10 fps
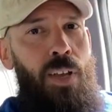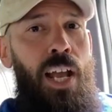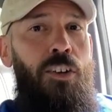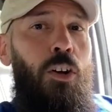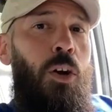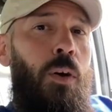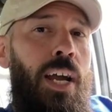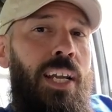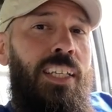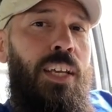And I'll go
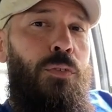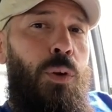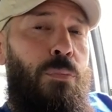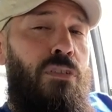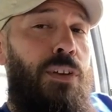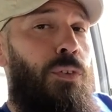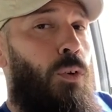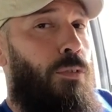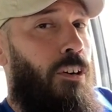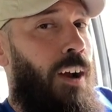ahead and give you a preview
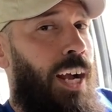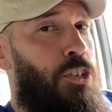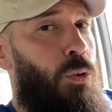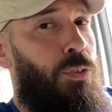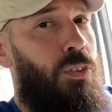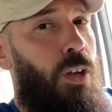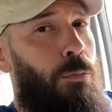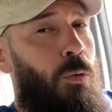of our actual number